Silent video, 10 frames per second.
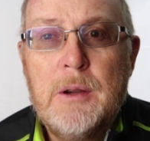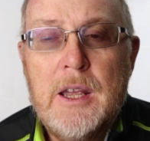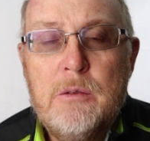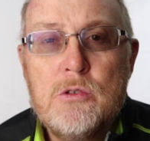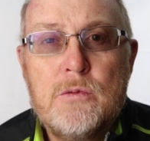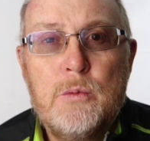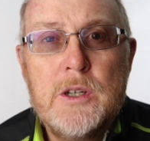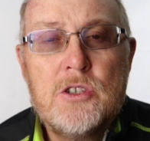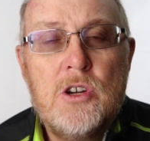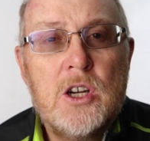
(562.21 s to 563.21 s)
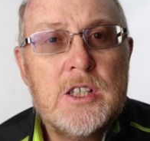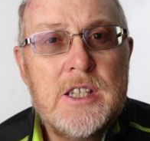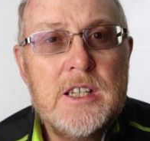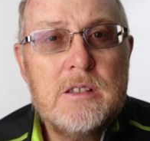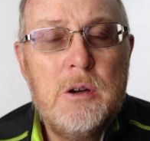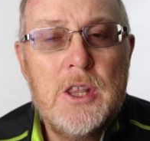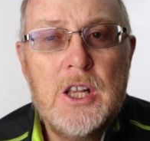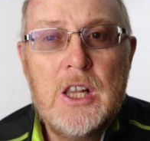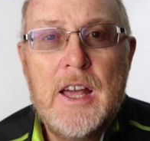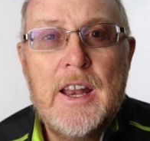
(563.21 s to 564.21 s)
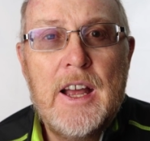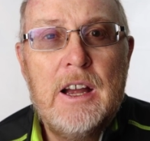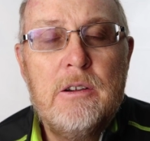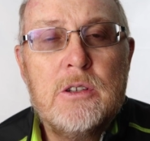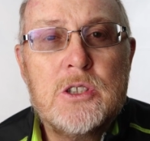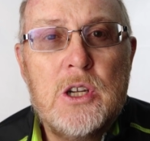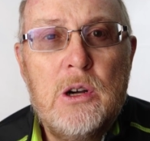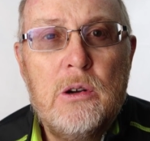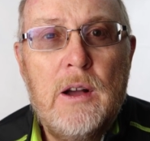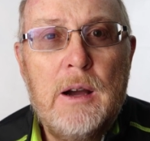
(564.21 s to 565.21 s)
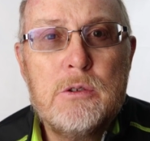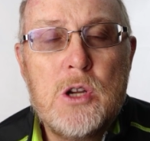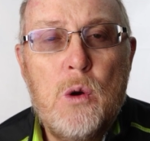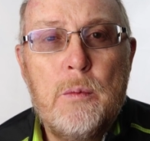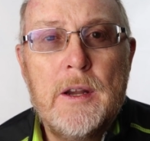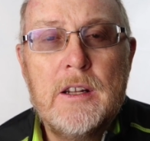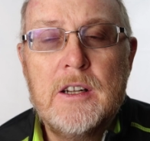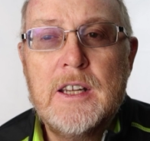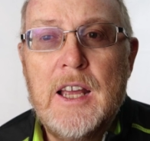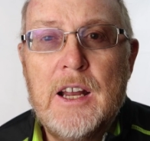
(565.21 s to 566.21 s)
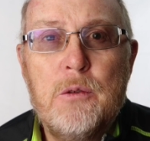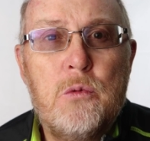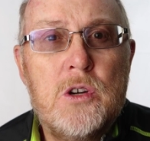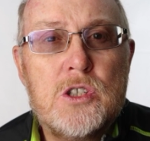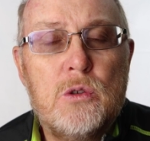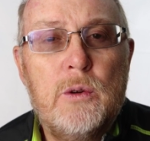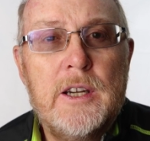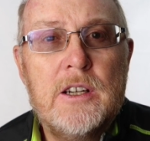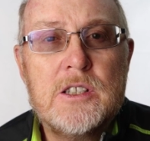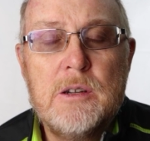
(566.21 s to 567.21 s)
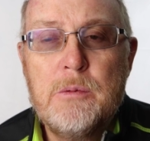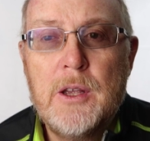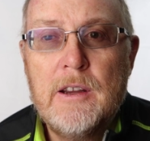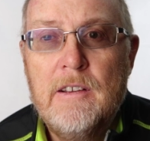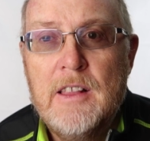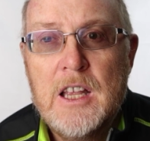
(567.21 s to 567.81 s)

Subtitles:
He was pretty strong because he's the one that led out. So I was hoping that he had a worse queen or something.